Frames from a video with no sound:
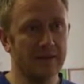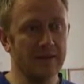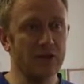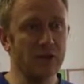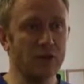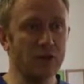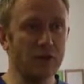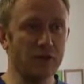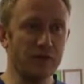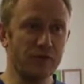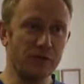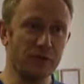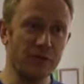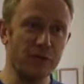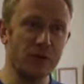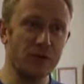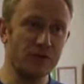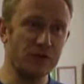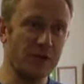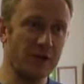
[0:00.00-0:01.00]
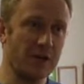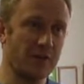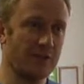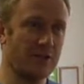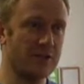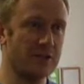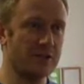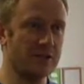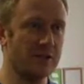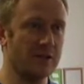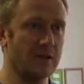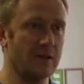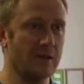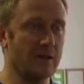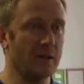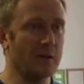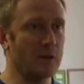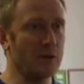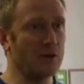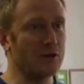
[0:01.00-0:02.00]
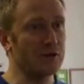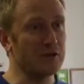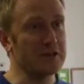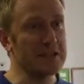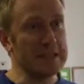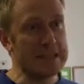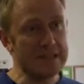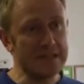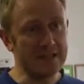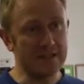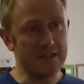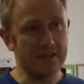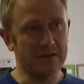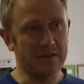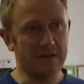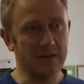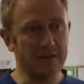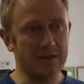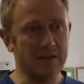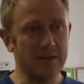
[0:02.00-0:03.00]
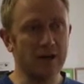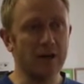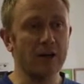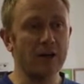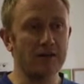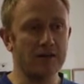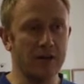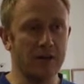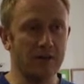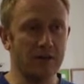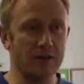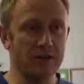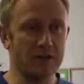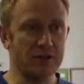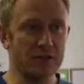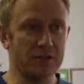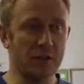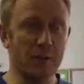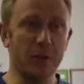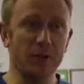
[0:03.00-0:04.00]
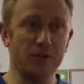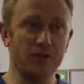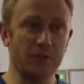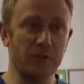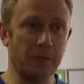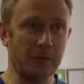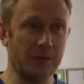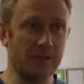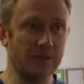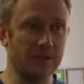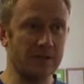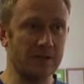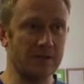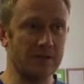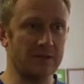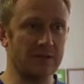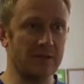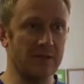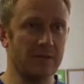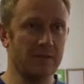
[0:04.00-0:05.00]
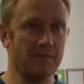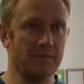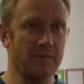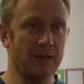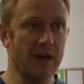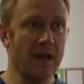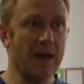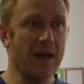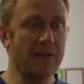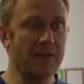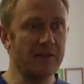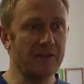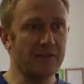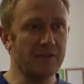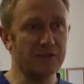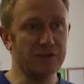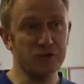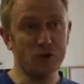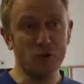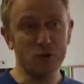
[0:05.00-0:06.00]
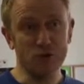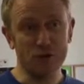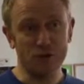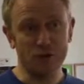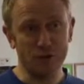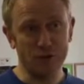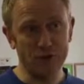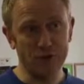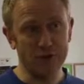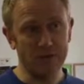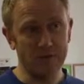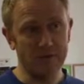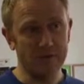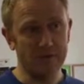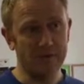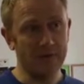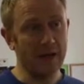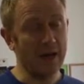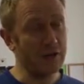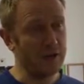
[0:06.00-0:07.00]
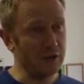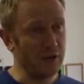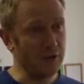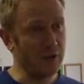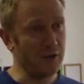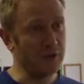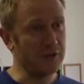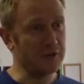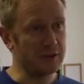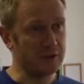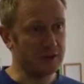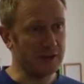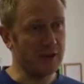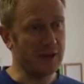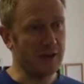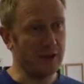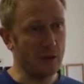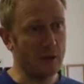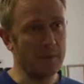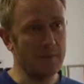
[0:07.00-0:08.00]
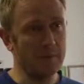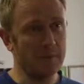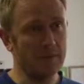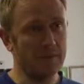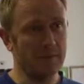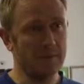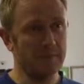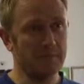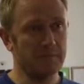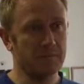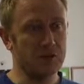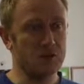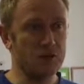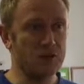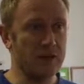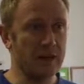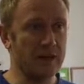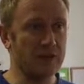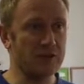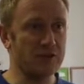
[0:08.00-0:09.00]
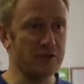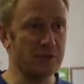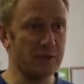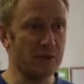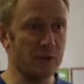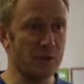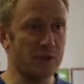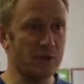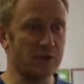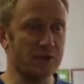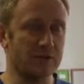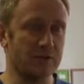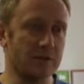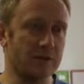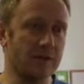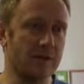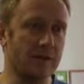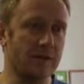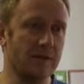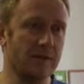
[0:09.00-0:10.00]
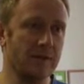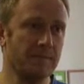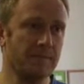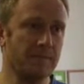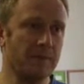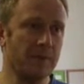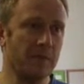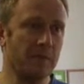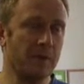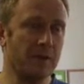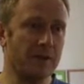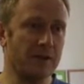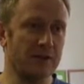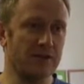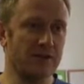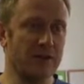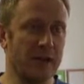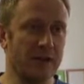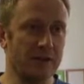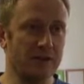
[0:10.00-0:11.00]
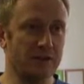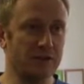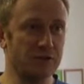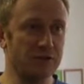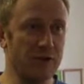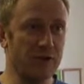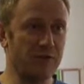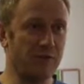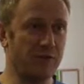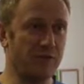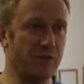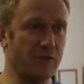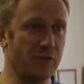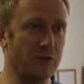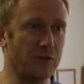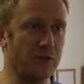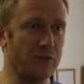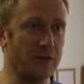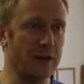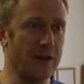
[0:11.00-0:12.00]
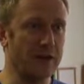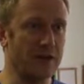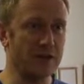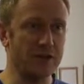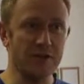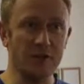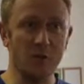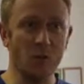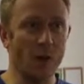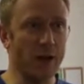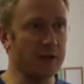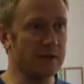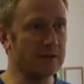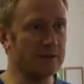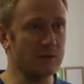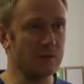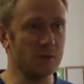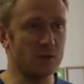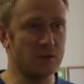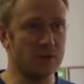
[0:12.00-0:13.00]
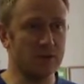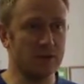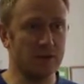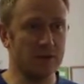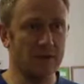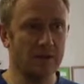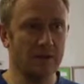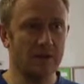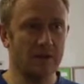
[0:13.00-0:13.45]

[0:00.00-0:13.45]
learning from the older generation, but also teaching the younger generation the possibilities, I think, for social good and how you can use this equipment to change some of the world's, you know, biggest challenges around food, energy, waste and water.